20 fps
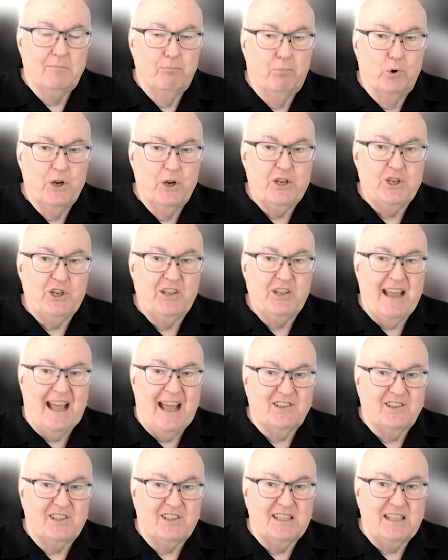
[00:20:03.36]
bridging
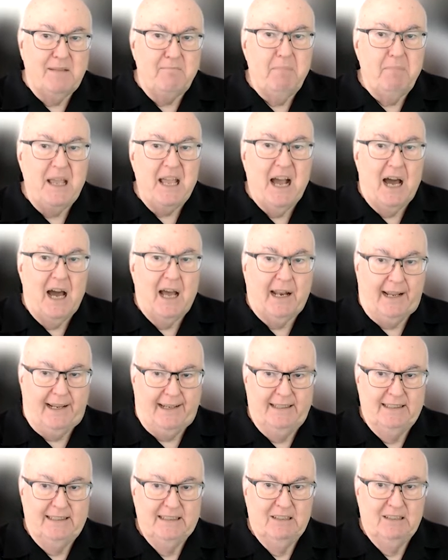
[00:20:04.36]
that symbiotic
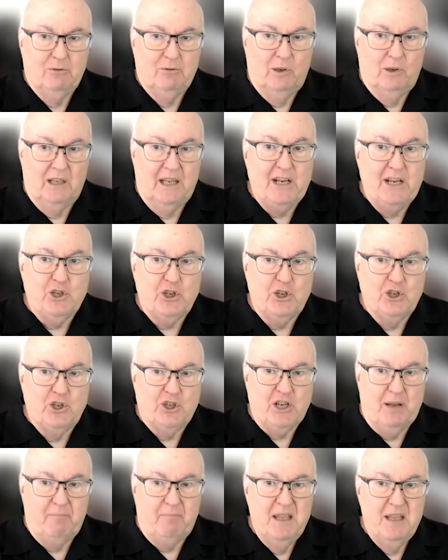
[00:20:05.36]

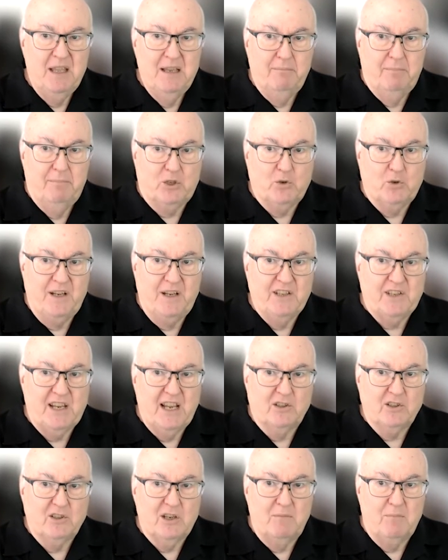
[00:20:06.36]
relationship between
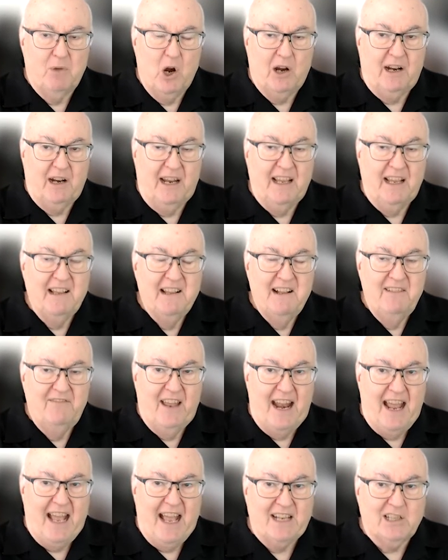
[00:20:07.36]
sales and marketing
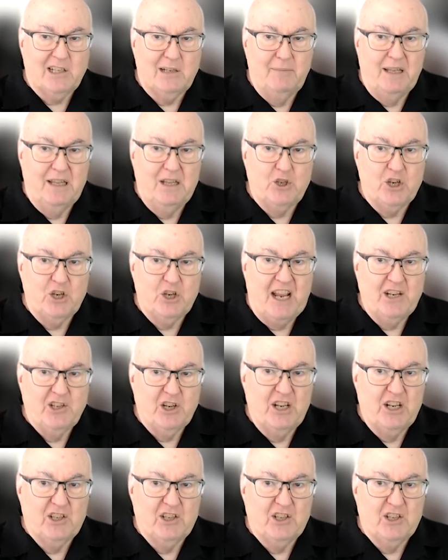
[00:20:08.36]
that has to be the change.